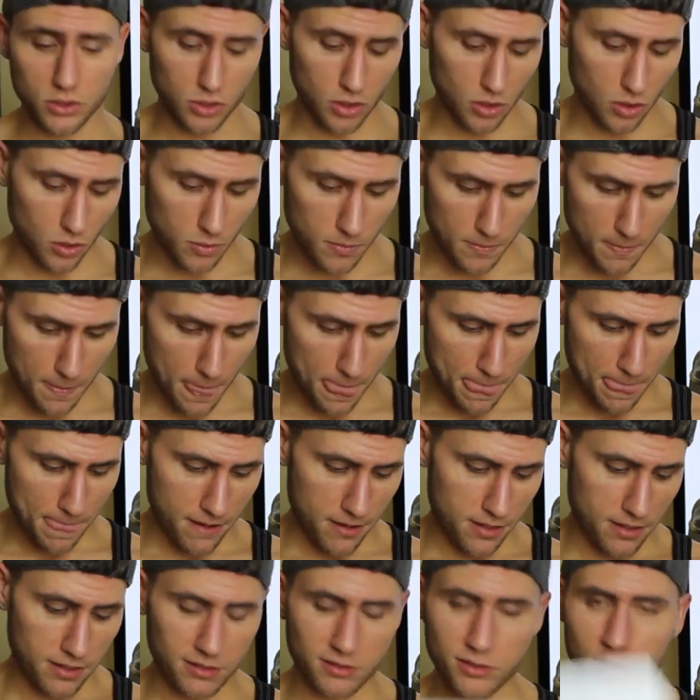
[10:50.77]
So
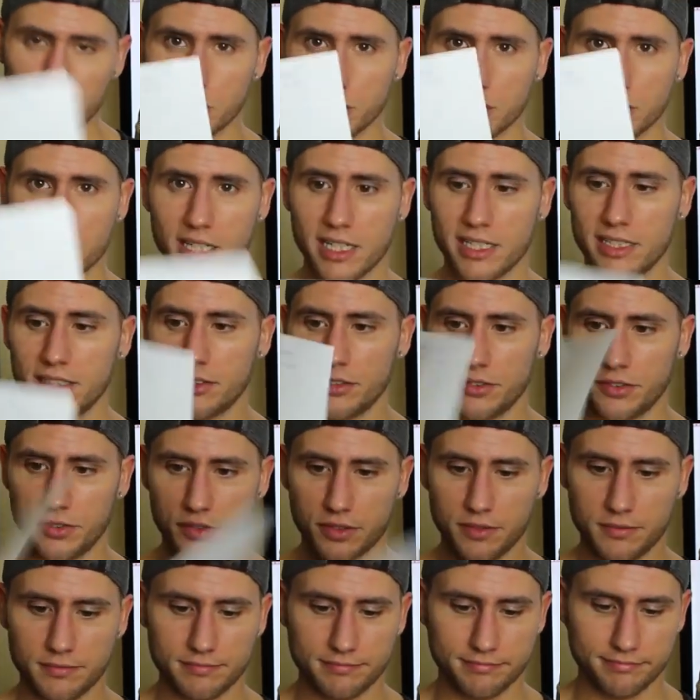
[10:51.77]
just kind
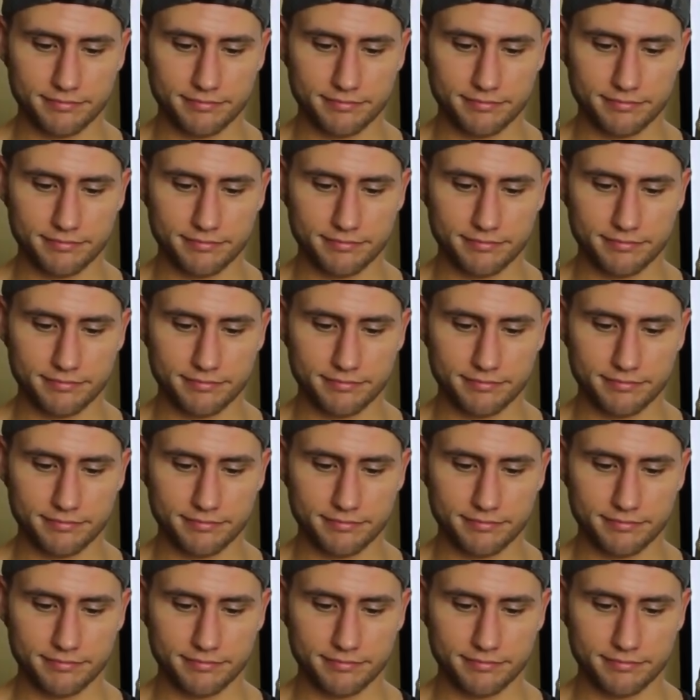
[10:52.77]
of